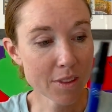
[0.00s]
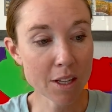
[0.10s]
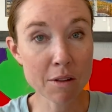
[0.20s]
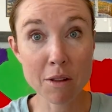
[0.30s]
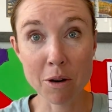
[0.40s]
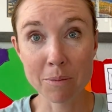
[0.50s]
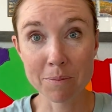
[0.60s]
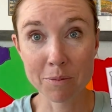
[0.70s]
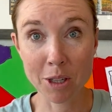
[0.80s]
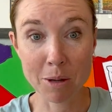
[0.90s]
So
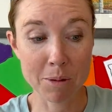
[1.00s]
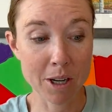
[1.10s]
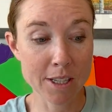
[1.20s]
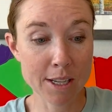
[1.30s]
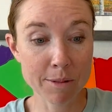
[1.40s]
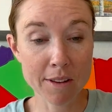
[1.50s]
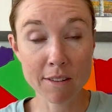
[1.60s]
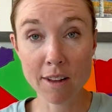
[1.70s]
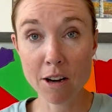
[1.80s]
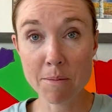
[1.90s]
we're going to put our tin
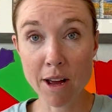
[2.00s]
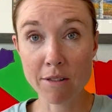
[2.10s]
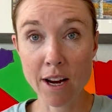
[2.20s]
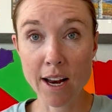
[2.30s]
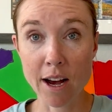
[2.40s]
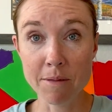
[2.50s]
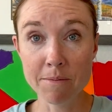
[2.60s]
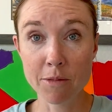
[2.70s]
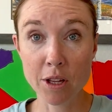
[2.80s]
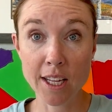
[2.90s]
whistles on our bed right now,
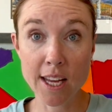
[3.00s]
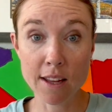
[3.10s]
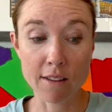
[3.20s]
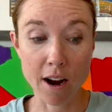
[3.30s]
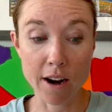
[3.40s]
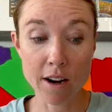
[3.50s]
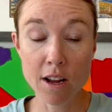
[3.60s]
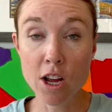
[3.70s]
where the kids are.